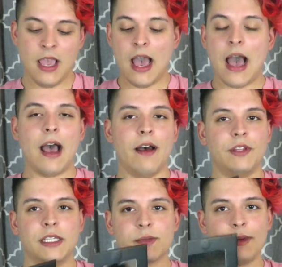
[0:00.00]
I have
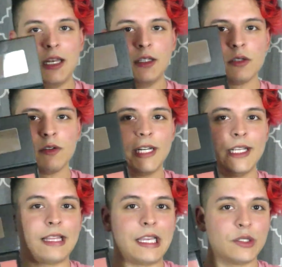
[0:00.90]
these palettes already.
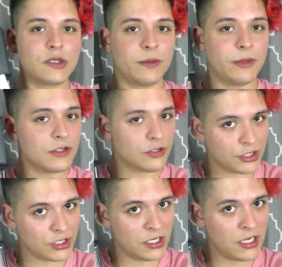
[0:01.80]
Thank you so much,
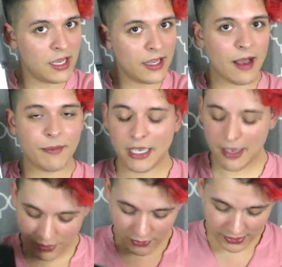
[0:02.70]
Copycat
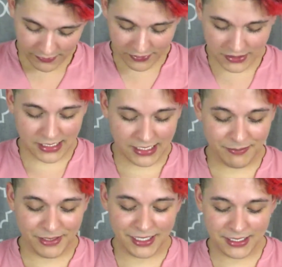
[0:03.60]
Beauty, for sending
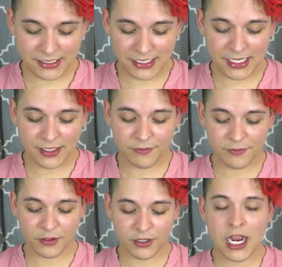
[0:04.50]
me this again
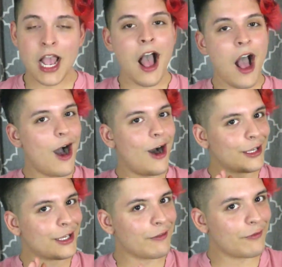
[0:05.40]
for a
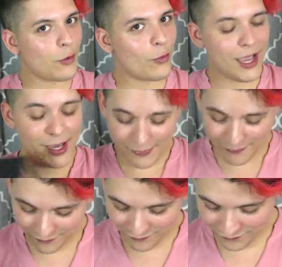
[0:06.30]
giveaway
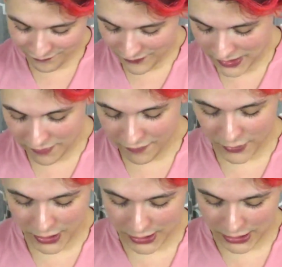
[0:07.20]
for
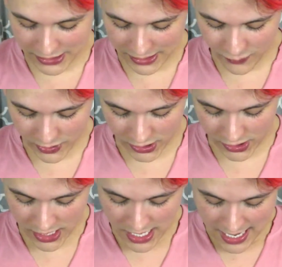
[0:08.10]
a lucky winner.
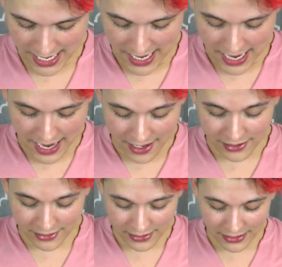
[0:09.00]

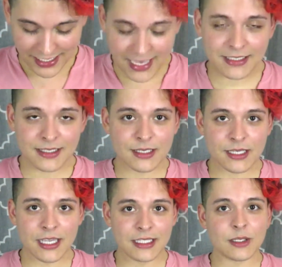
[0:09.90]
And yes,
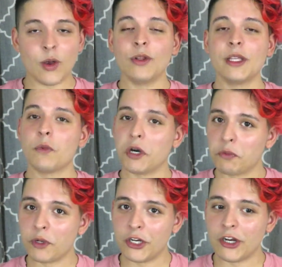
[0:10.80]
it's only one
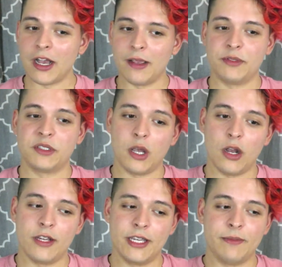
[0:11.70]
winner. I am
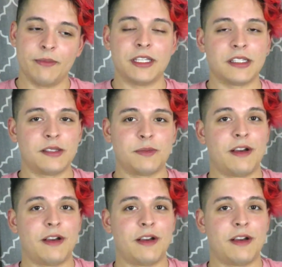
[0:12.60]
sorry. This is my